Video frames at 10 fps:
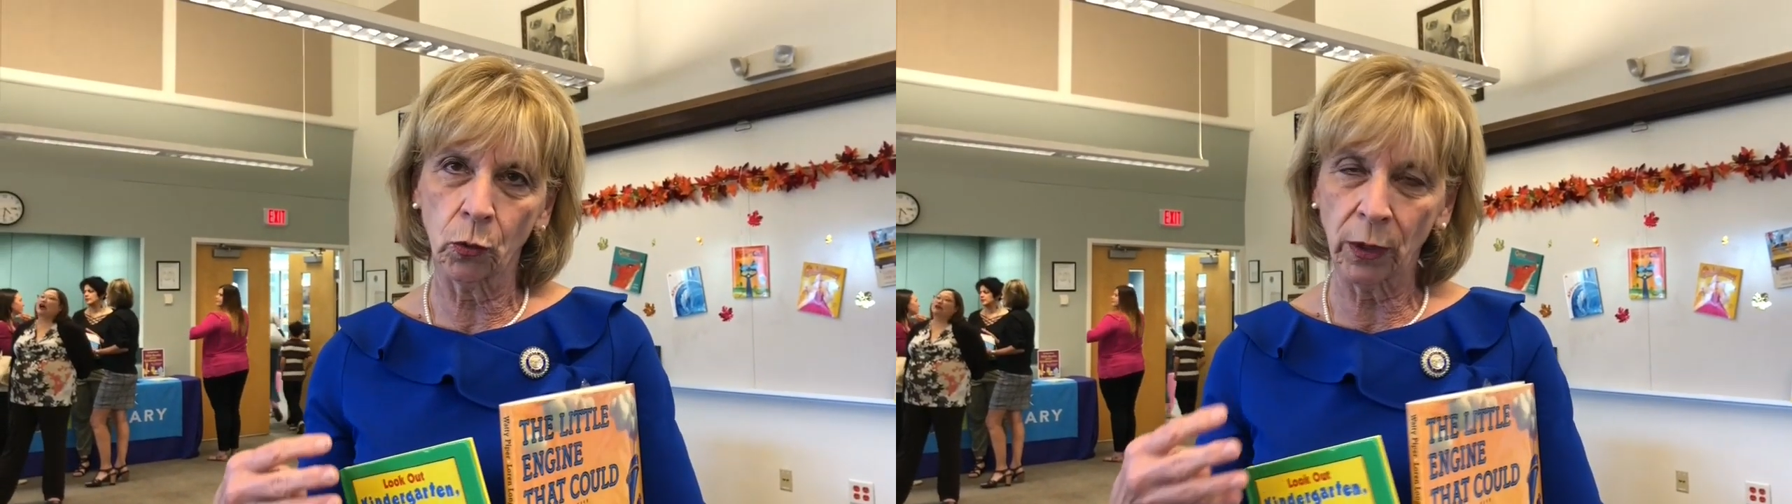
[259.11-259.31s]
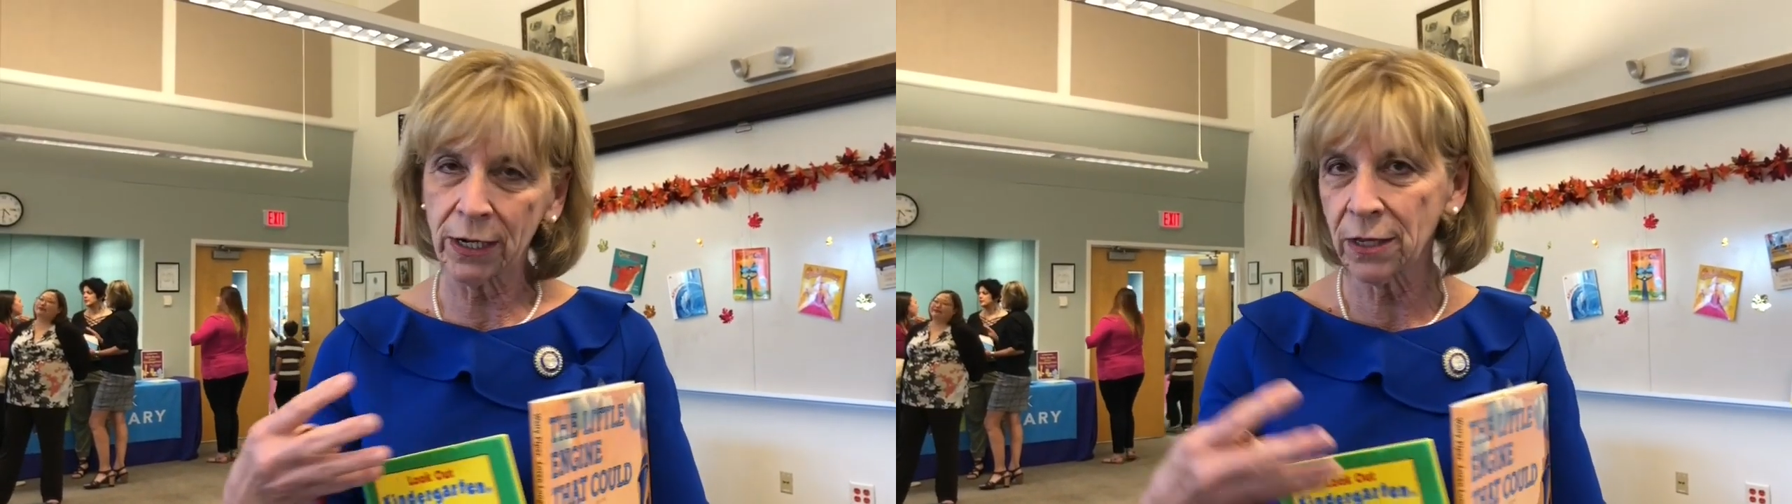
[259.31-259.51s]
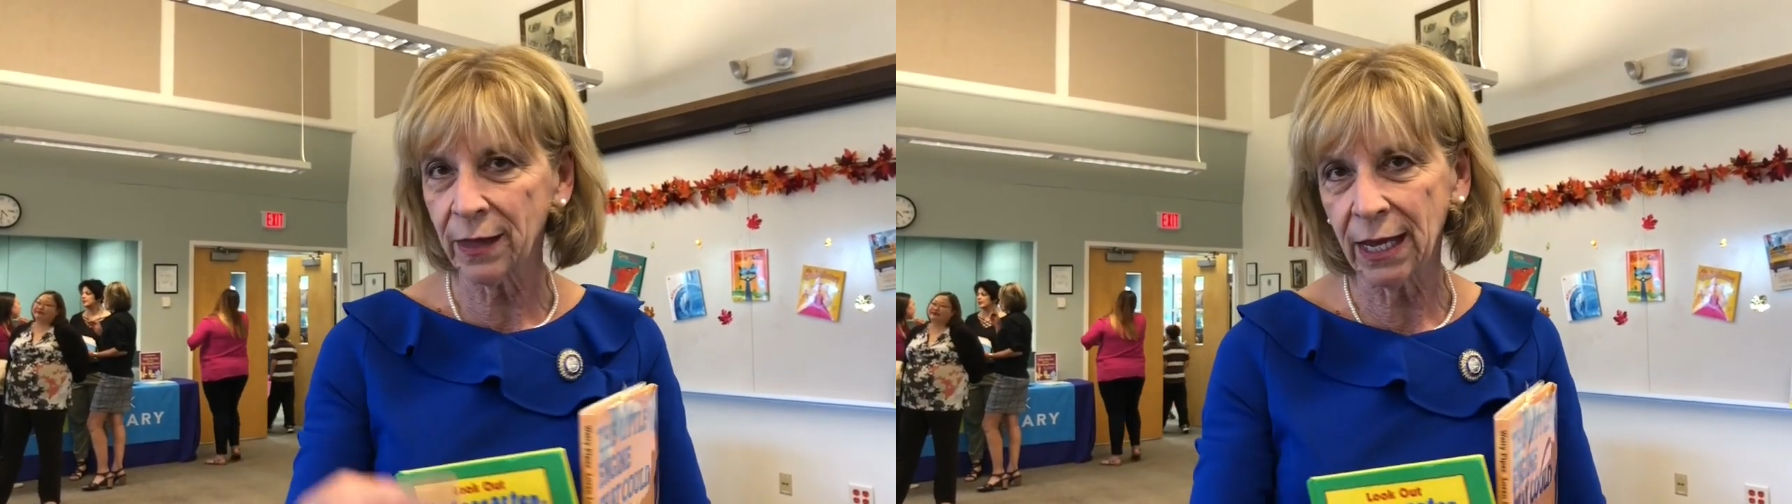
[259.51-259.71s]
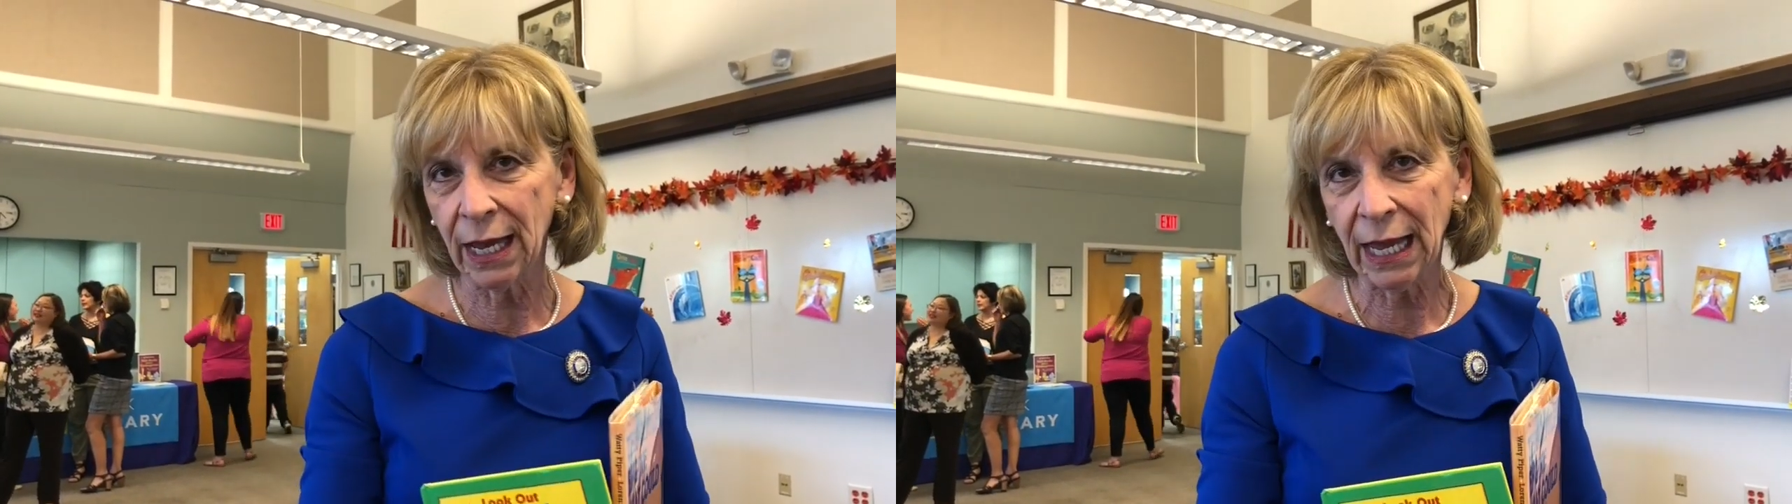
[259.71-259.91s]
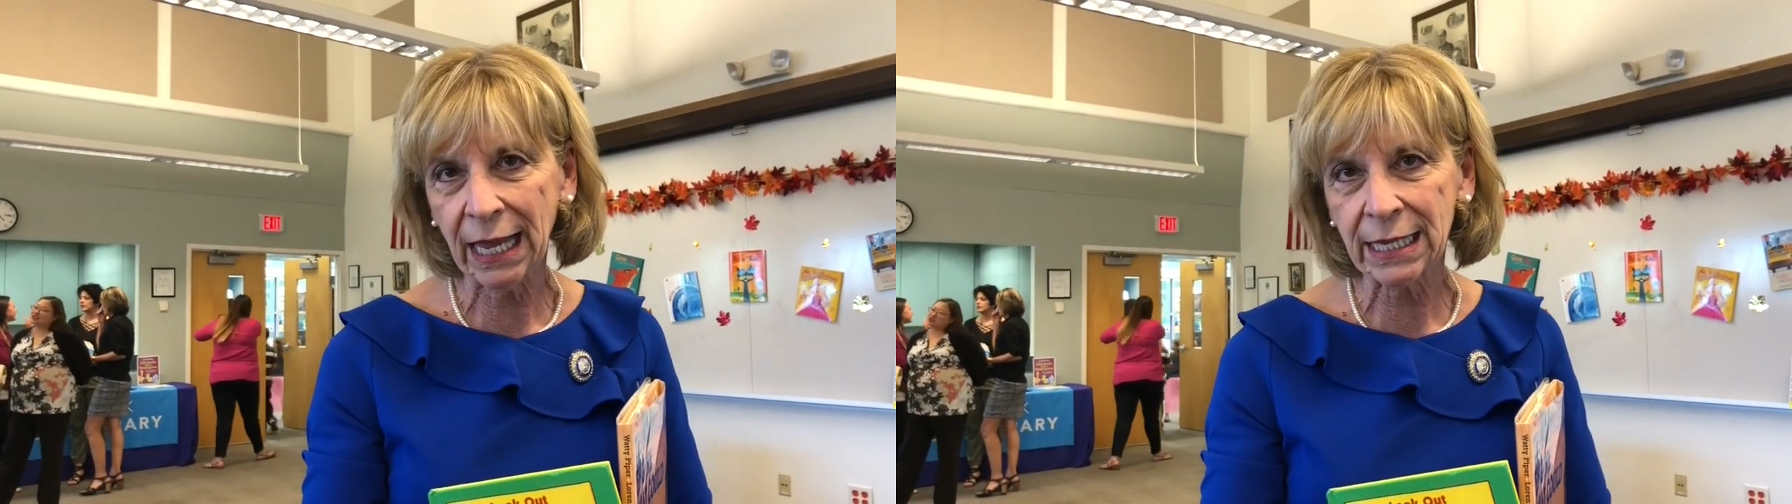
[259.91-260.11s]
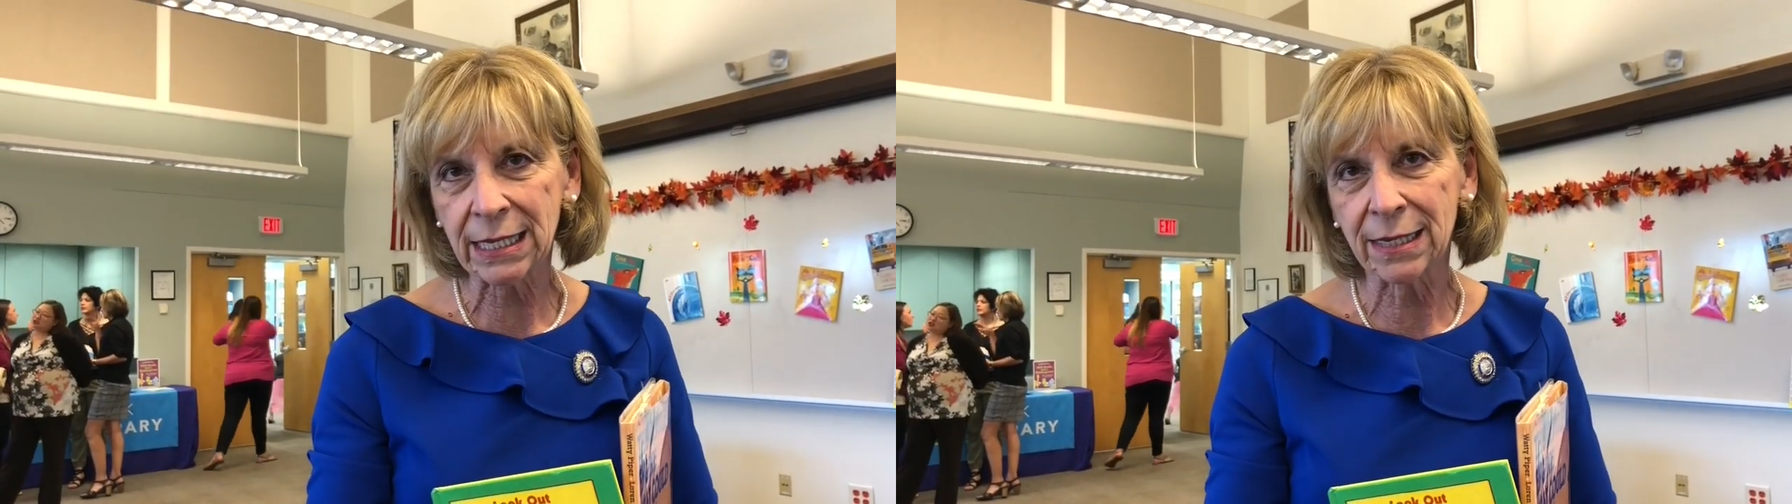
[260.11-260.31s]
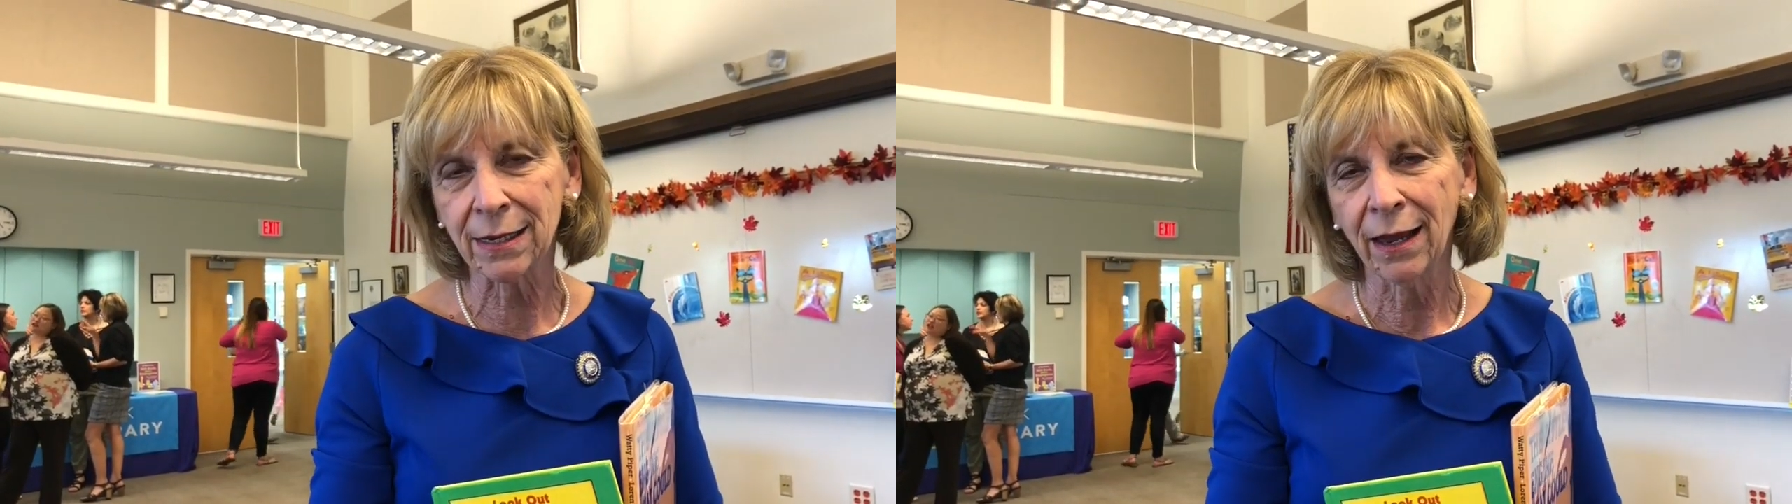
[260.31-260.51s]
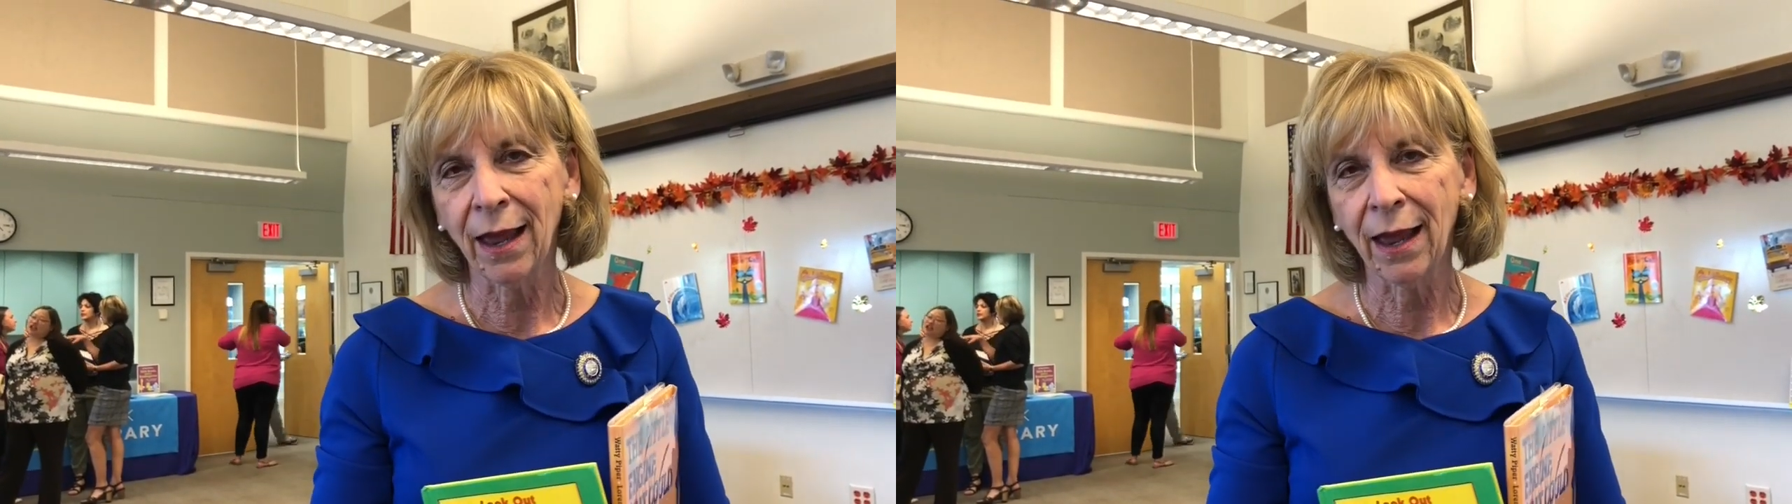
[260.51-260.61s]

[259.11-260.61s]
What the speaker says: read to the kids,